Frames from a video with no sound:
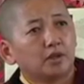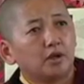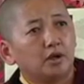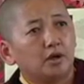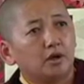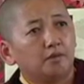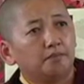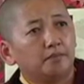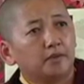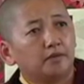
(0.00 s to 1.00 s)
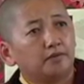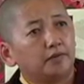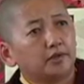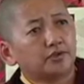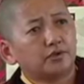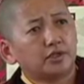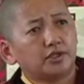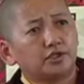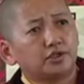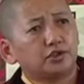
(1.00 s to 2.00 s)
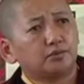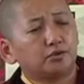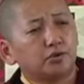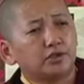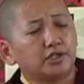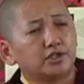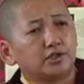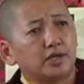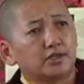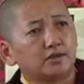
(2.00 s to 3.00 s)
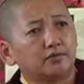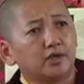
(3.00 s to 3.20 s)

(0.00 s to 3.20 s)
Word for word: Uh, first relationship to a teacher as of